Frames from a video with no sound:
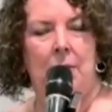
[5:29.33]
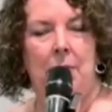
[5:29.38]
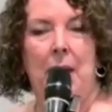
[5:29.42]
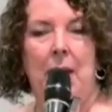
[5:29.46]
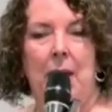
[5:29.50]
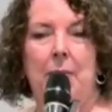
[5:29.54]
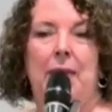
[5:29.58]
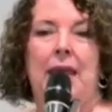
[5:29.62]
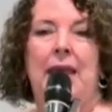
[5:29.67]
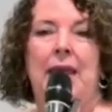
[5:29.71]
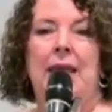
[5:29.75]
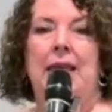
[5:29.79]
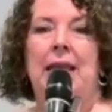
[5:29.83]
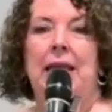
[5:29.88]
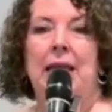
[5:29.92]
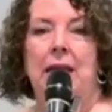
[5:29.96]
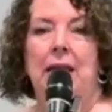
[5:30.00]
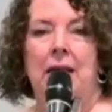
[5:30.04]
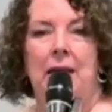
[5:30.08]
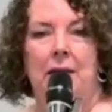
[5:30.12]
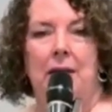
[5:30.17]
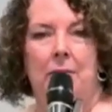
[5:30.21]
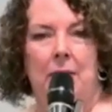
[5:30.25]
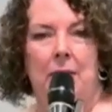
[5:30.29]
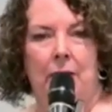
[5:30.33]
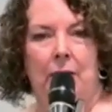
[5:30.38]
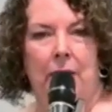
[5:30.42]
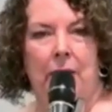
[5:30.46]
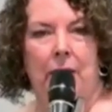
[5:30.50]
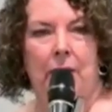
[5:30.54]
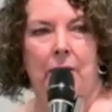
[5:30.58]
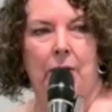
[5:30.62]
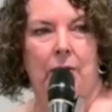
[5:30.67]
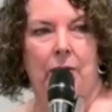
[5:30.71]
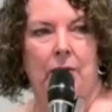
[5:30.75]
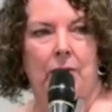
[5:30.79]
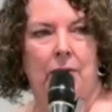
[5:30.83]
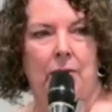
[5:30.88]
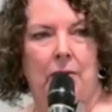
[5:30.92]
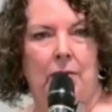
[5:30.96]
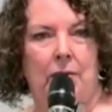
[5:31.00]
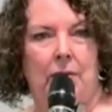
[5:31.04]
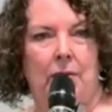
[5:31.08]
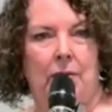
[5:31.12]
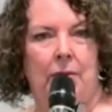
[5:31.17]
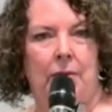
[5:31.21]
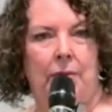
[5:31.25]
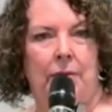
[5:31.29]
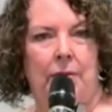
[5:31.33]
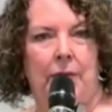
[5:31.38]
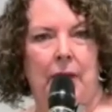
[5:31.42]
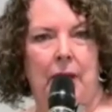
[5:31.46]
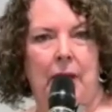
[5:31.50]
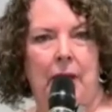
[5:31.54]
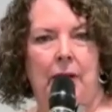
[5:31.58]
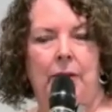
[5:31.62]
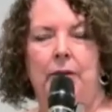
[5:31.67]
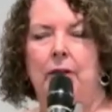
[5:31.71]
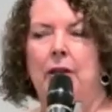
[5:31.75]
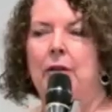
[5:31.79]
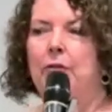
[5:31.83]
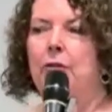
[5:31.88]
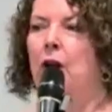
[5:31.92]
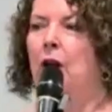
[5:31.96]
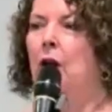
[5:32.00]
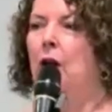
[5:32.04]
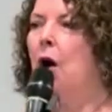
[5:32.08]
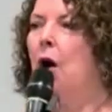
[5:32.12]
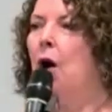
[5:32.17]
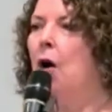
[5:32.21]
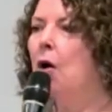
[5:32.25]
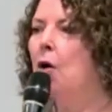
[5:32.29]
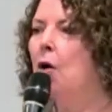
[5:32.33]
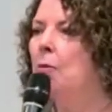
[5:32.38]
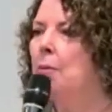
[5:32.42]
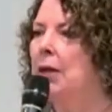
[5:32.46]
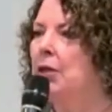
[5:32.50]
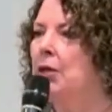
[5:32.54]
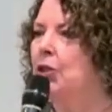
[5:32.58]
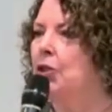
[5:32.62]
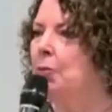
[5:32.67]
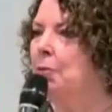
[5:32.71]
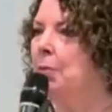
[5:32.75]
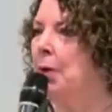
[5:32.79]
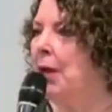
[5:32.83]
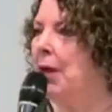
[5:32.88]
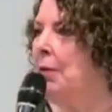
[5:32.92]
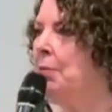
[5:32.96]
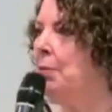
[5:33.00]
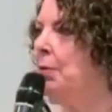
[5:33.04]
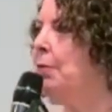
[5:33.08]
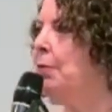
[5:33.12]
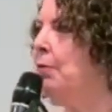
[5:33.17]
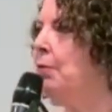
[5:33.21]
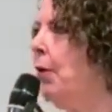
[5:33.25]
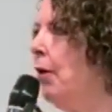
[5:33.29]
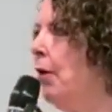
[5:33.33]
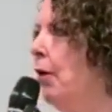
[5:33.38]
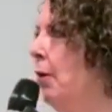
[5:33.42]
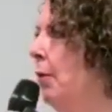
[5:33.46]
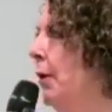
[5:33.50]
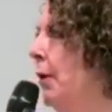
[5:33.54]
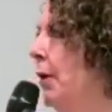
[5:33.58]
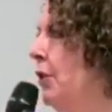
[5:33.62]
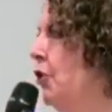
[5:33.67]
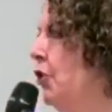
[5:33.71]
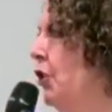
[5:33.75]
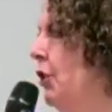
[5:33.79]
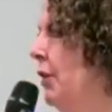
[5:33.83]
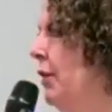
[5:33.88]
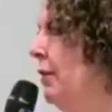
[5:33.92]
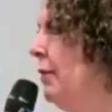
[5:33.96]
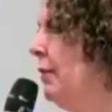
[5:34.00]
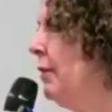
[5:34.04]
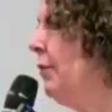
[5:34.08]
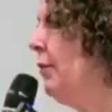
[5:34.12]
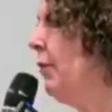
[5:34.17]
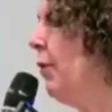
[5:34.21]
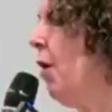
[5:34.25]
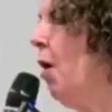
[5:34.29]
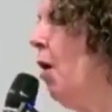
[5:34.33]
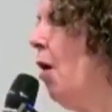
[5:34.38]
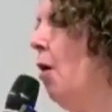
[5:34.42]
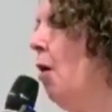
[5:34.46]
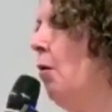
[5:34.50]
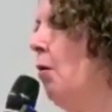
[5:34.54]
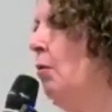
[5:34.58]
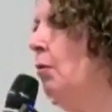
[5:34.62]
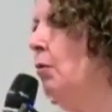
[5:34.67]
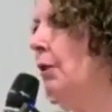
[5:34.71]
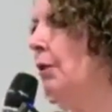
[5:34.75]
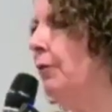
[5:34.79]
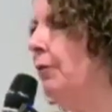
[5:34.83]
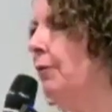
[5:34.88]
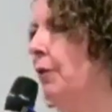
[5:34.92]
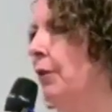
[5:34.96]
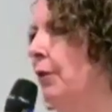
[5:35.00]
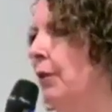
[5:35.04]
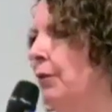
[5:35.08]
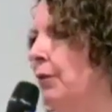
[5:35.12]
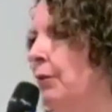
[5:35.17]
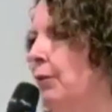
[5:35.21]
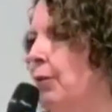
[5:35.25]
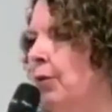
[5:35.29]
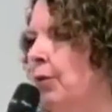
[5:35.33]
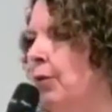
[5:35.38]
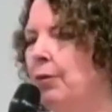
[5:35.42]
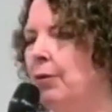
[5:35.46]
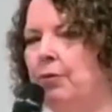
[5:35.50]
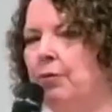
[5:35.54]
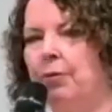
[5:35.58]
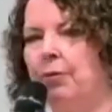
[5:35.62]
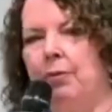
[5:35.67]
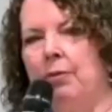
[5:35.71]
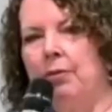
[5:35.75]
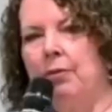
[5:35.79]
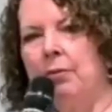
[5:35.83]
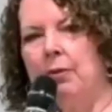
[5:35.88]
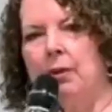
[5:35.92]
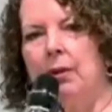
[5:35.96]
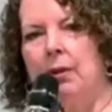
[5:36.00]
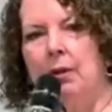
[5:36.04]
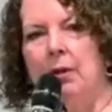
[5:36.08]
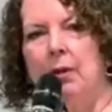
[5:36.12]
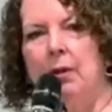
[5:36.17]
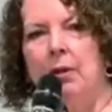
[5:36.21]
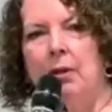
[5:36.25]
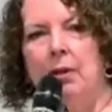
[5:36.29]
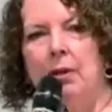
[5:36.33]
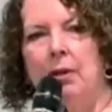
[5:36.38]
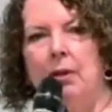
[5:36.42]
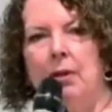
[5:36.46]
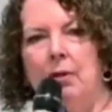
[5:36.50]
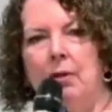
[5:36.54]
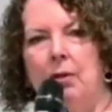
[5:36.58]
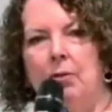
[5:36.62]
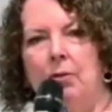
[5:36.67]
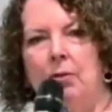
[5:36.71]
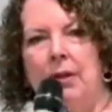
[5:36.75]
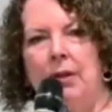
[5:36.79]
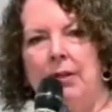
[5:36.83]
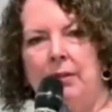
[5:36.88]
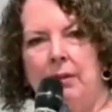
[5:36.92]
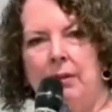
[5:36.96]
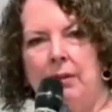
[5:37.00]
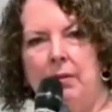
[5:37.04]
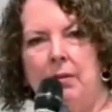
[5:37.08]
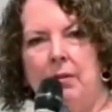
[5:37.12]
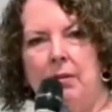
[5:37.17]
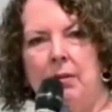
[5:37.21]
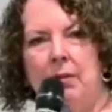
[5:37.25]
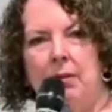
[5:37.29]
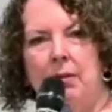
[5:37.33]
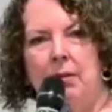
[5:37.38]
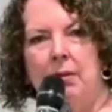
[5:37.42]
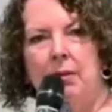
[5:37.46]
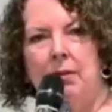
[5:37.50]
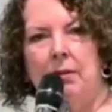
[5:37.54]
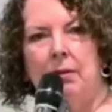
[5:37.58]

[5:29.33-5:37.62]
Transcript: Maybe they needed a miracle. So you've got a whole bunch of people following Jesus for a whole different sort of reasons.